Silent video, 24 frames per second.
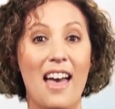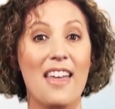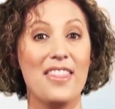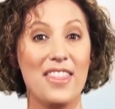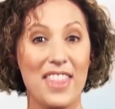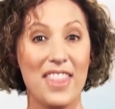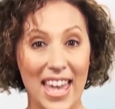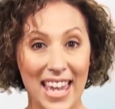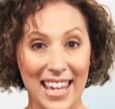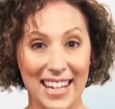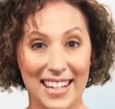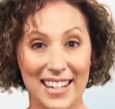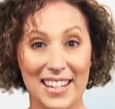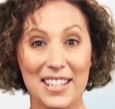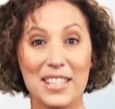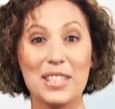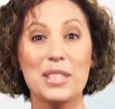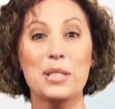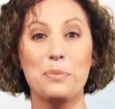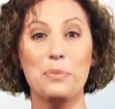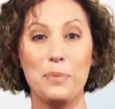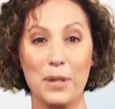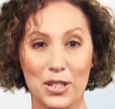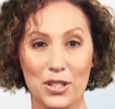Then
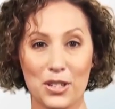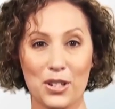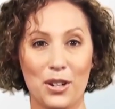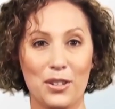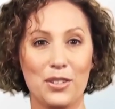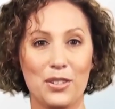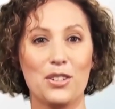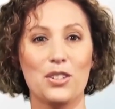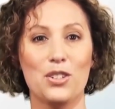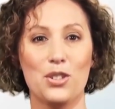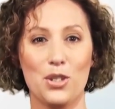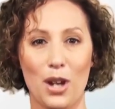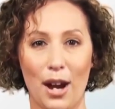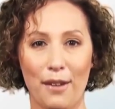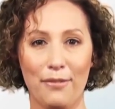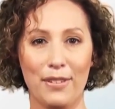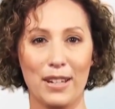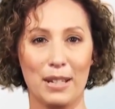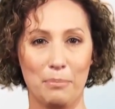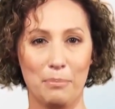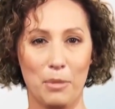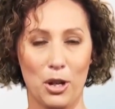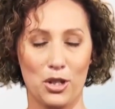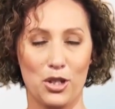switch on your
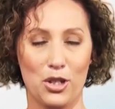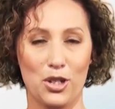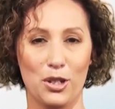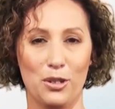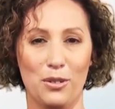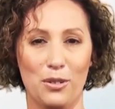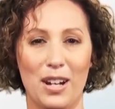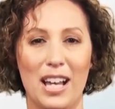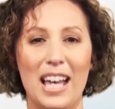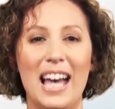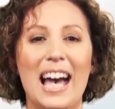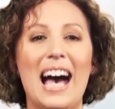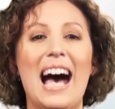traffic module,